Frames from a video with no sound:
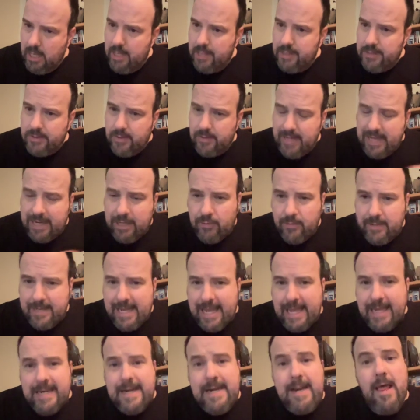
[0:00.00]
So they
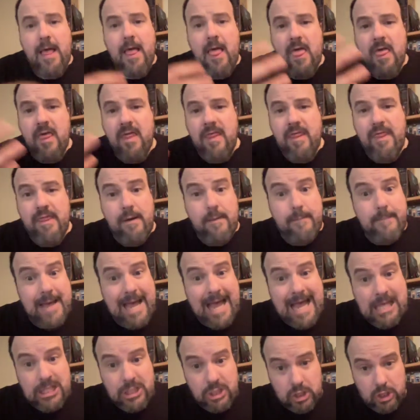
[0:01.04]
created the
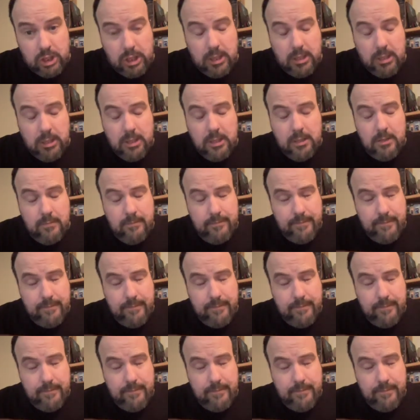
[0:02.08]
Master,